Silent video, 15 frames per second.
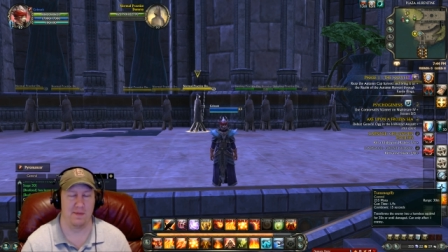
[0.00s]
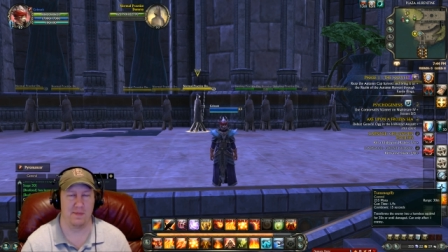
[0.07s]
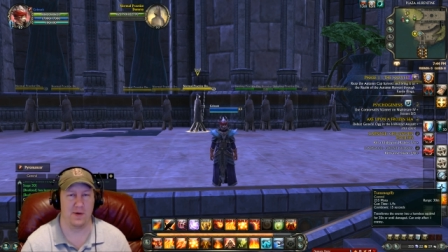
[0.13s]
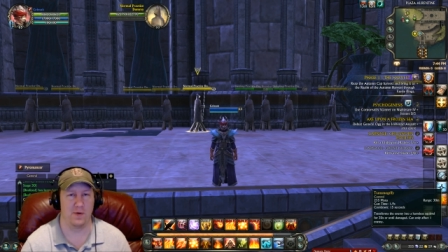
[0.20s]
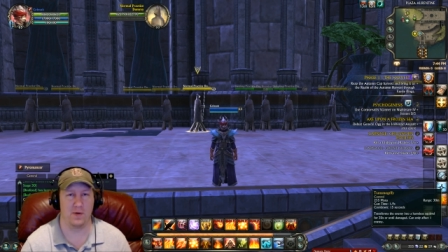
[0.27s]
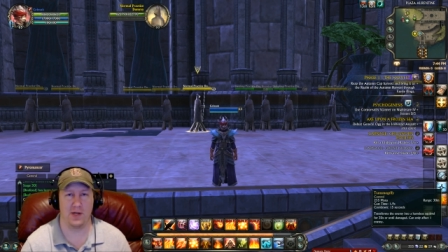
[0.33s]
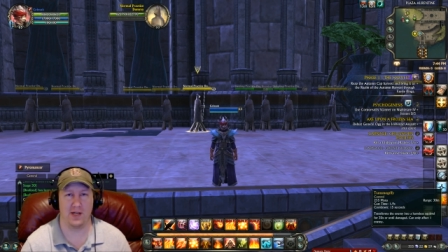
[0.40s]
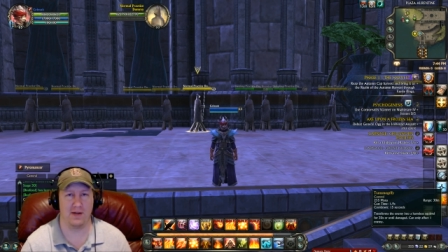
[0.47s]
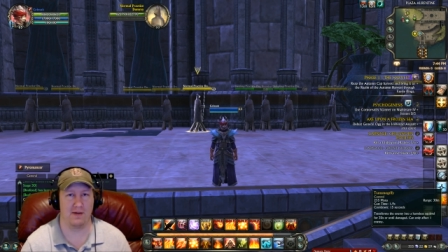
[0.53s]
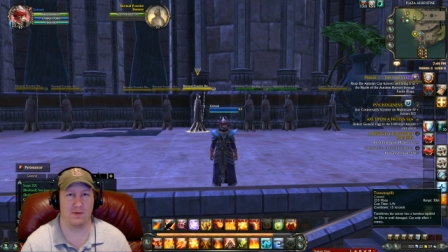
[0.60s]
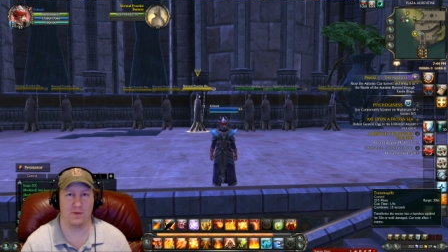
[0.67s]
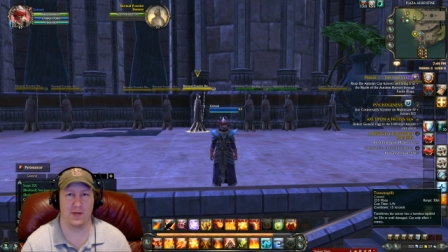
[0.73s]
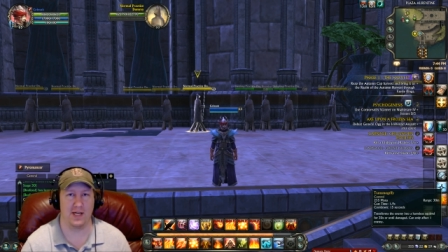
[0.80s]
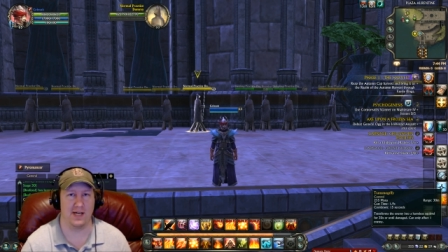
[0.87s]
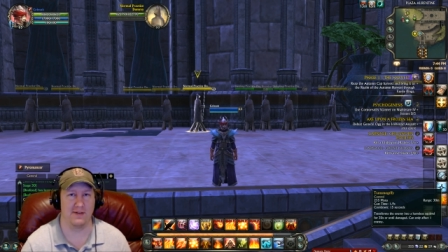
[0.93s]
but we
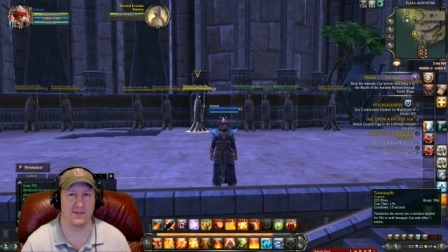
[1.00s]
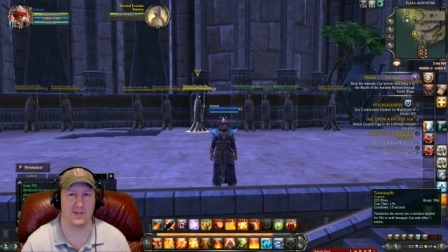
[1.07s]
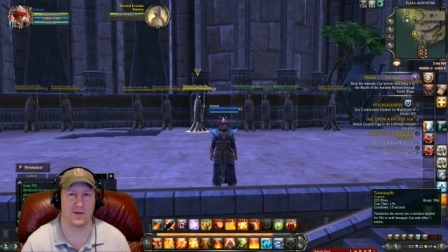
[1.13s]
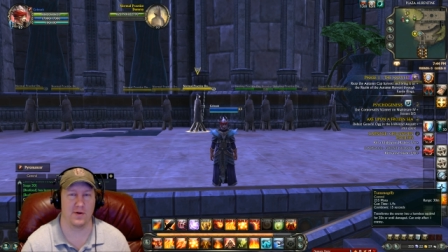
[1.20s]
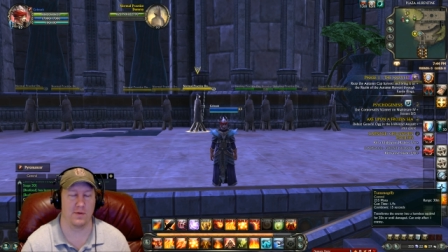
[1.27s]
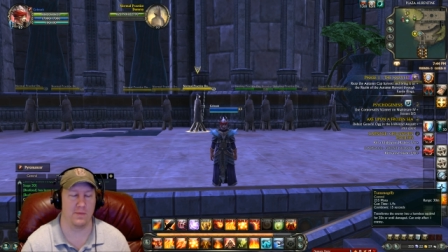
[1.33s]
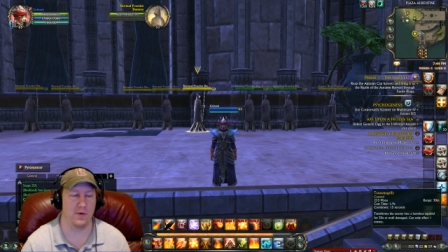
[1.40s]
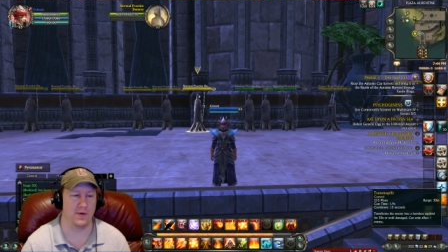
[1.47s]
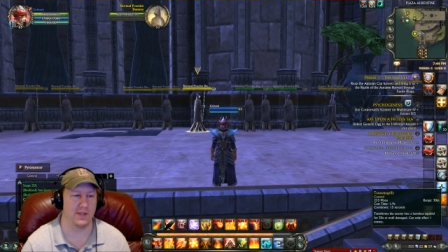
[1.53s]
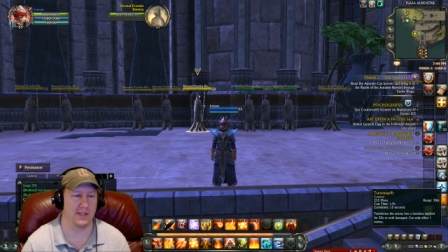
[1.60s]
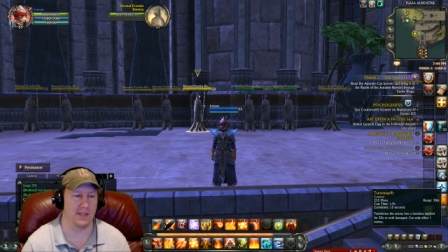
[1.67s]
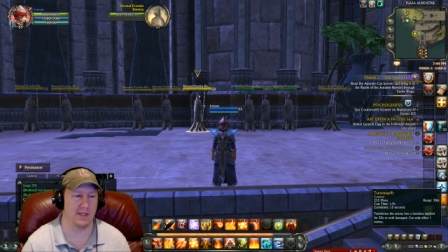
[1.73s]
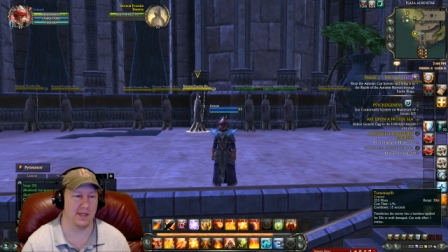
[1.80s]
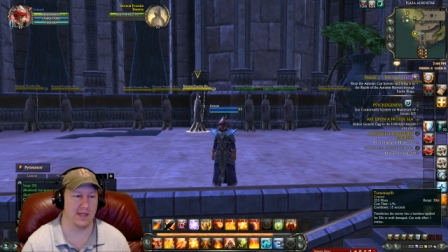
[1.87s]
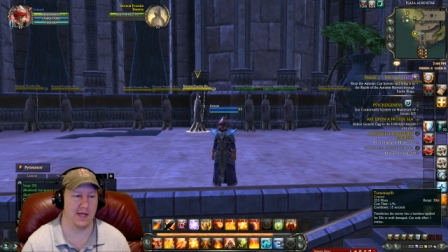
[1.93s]
have 0
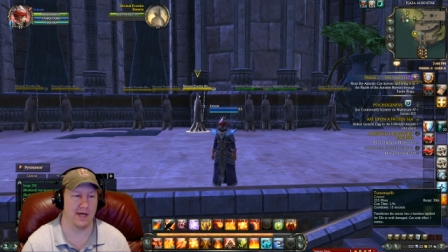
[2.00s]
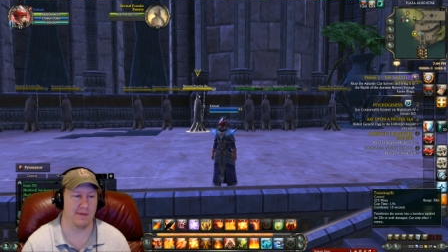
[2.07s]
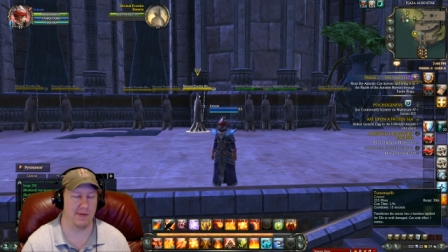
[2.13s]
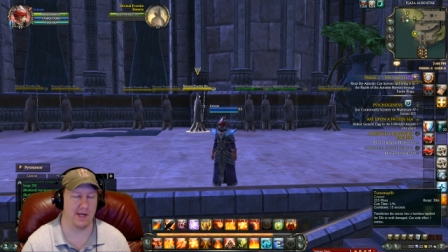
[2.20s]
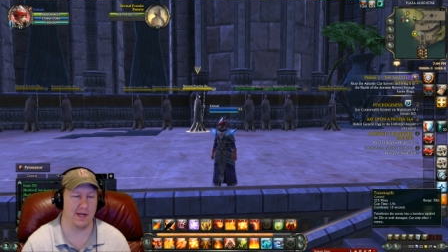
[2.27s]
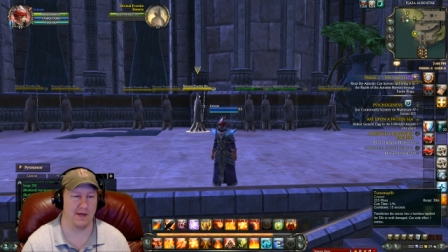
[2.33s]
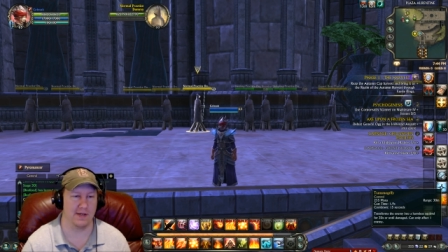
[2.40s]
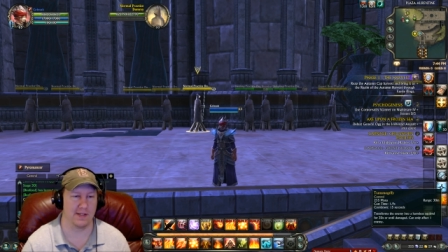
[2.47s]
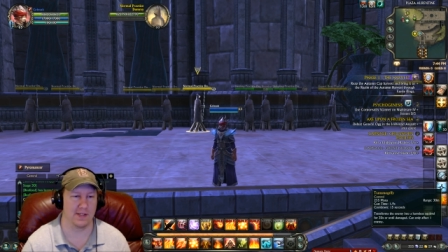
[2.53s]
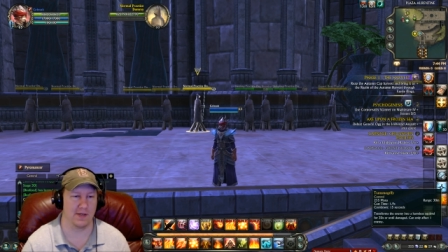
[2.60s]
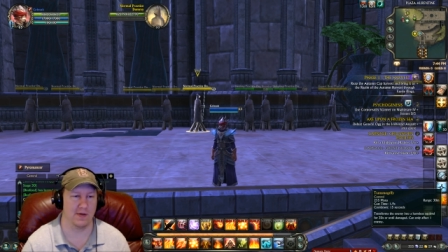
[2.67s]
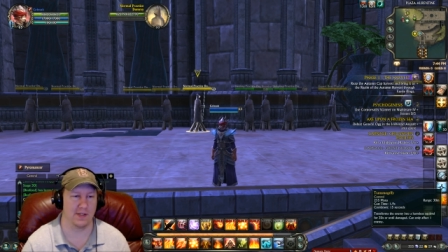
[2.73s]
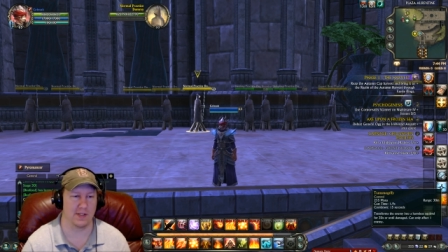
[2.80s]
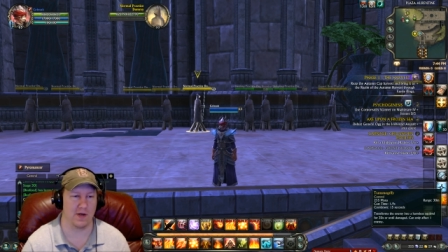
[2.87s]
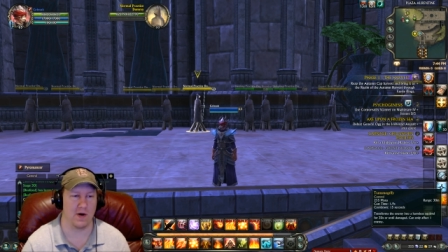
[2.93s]
points in the Dominator,
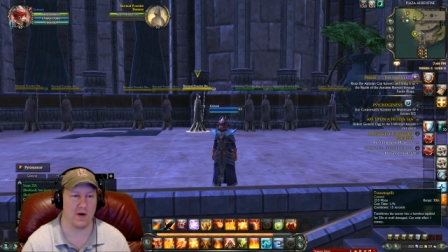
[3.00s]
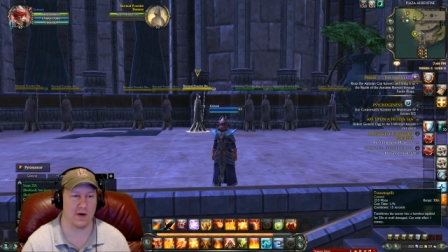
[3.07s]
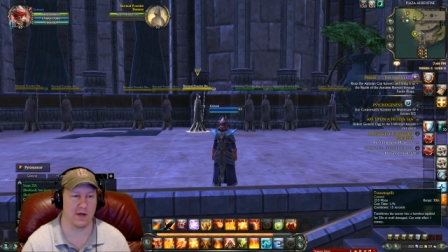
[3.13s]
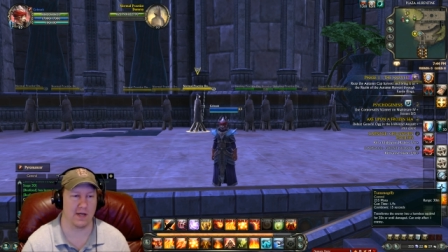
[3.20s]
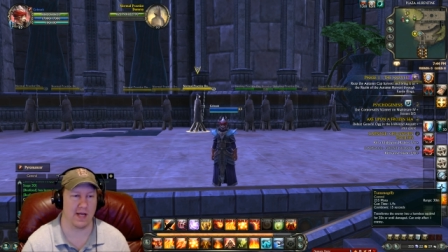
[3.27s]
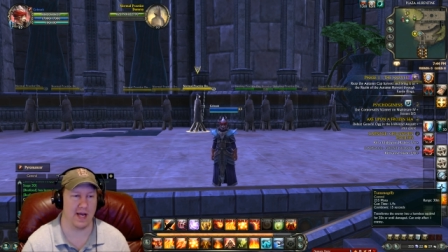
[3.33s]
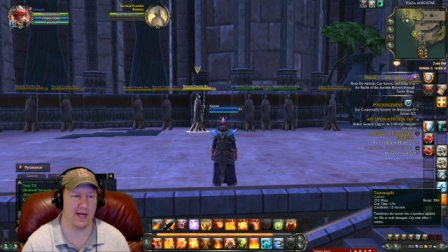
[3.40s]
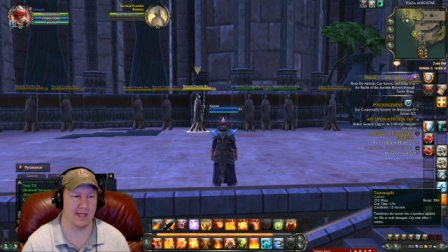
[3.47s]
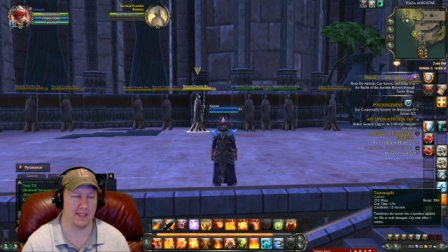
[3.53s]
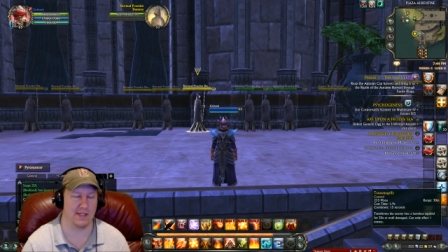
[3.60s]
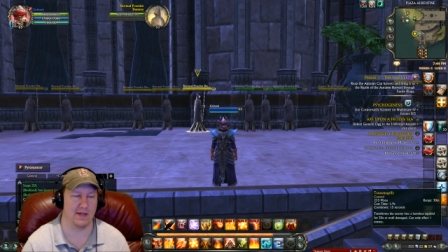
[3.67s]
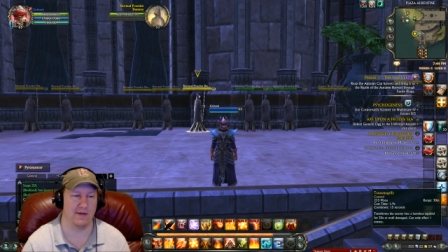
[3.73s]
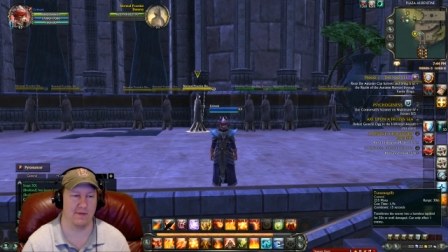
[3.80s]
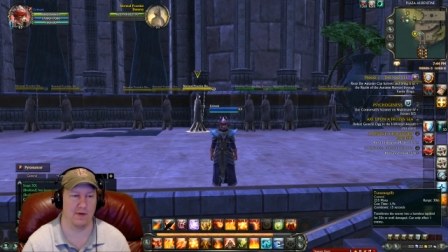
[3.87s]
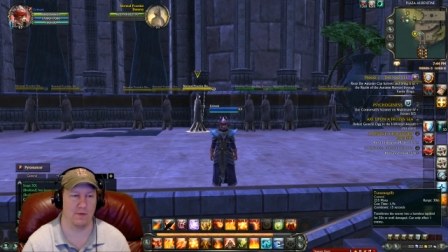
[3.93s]
so it's a hard
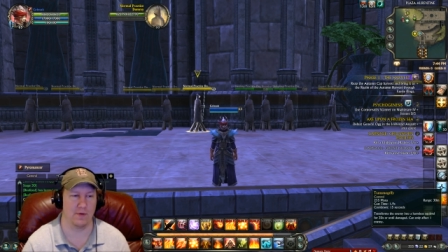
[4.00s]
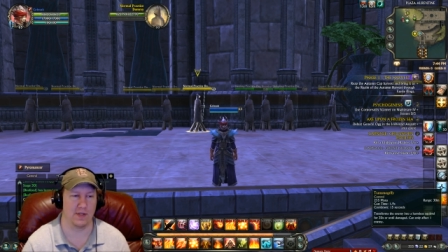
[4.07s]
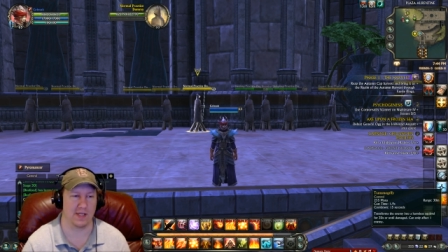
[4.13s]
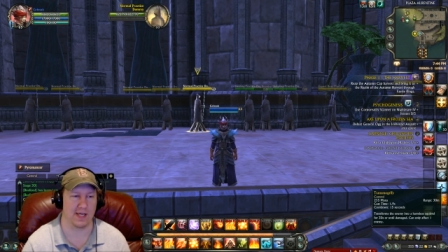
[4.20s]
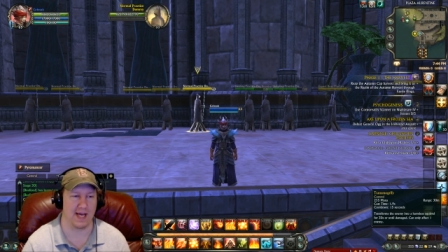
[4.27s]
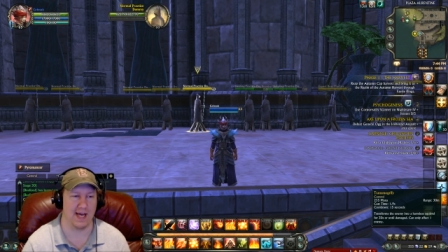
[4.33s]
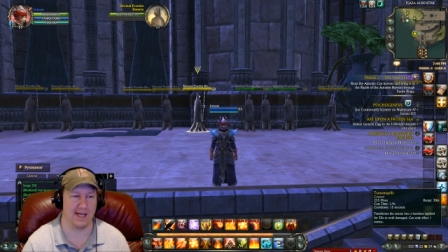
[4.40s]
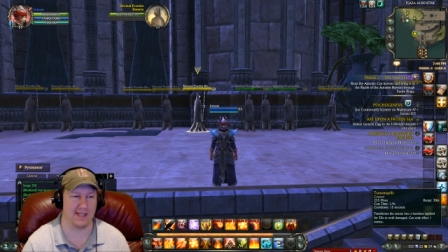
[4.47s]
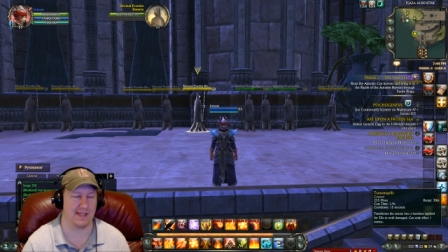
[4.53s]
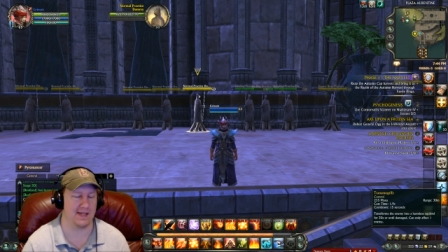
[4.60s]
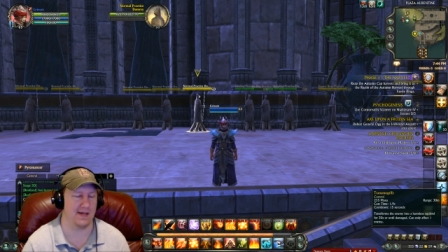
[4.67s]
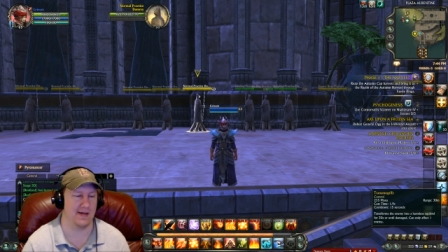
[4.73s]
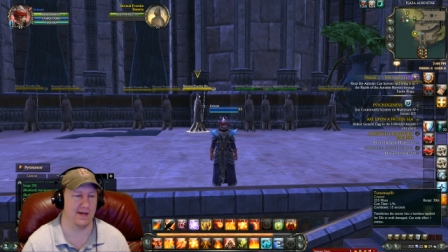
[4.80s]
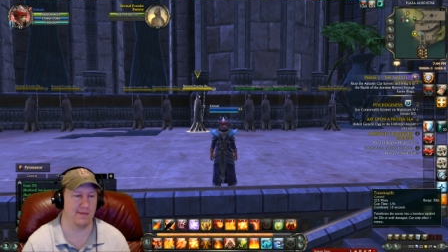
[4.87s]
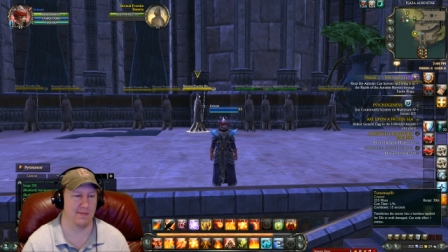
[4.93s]
cast of it with a cast
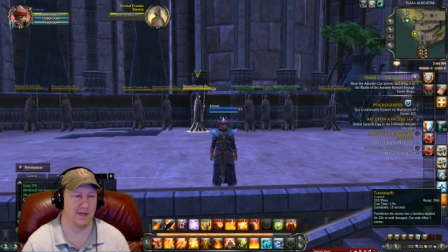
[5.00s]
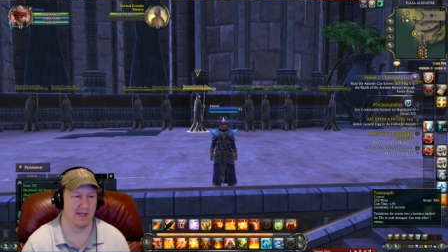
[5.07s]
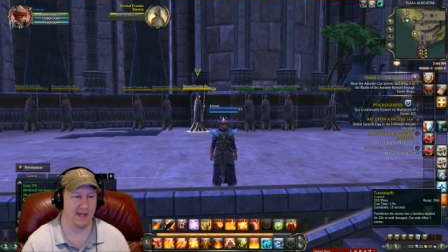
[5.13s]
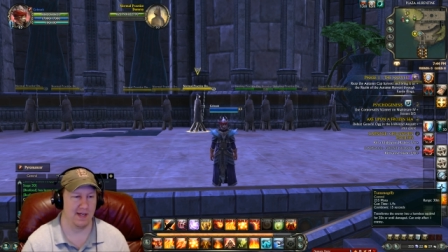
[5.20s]
time.